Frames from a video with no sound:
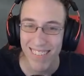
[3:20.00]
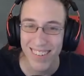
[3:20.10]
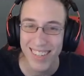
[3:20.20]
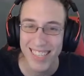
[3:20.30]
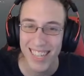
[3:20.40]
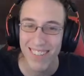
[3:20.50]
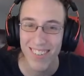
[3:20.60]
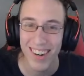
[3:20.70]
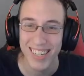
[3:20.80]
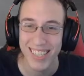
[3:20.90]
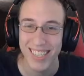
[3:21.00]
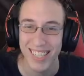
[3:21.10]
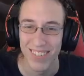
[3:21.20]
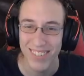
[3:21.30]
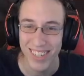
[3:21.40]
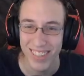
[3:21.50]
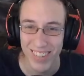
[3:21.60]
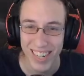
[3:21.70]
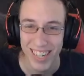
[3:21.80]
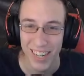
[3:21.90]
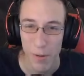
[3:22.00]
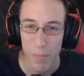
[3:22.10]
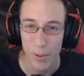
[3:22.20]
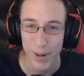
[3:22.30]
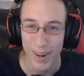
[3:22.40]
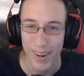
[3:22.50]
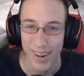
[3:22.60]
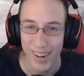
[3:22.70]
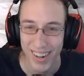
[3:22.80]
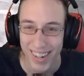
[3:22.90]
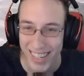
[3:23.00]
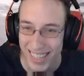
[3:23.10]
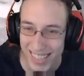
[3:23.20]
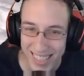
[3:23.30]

Shot me with a sniper and I just jumped on the minigun. Brrr!